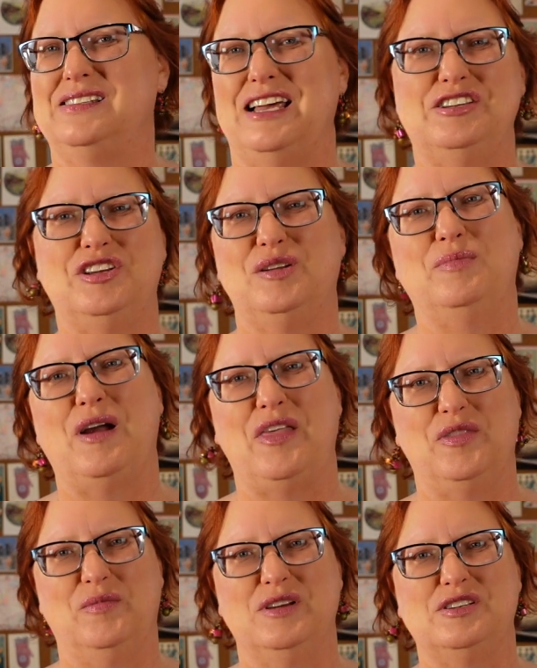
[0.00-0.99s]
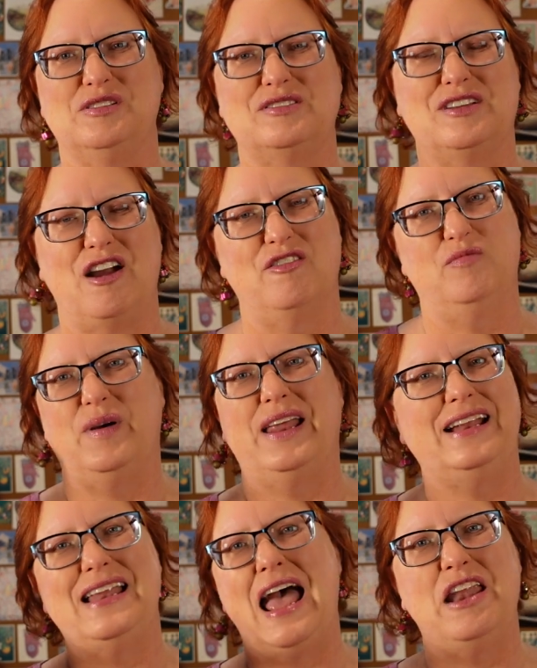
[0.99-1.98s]
I should have brought the winter scarf, but
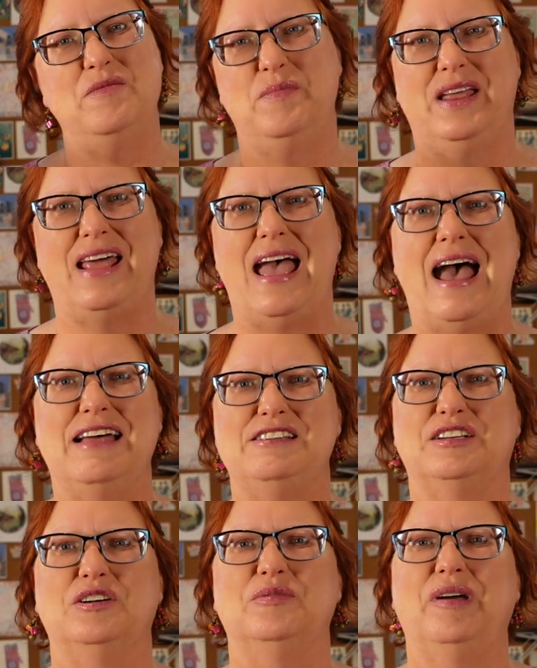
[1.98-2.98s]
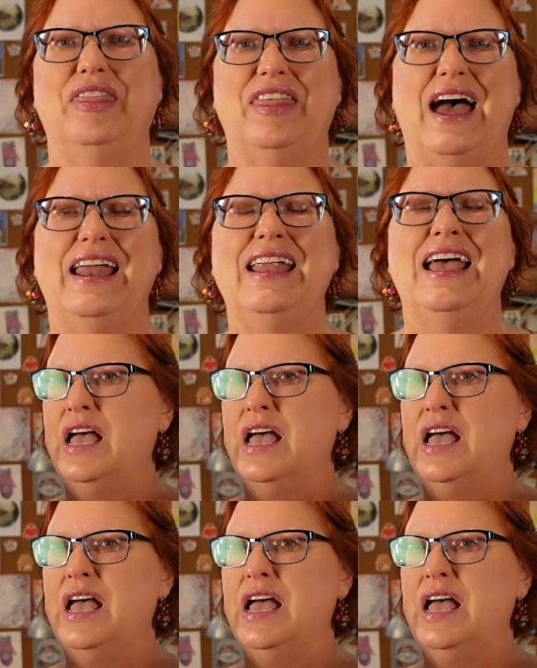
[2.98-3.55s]
I hadn't made a hat to go with that.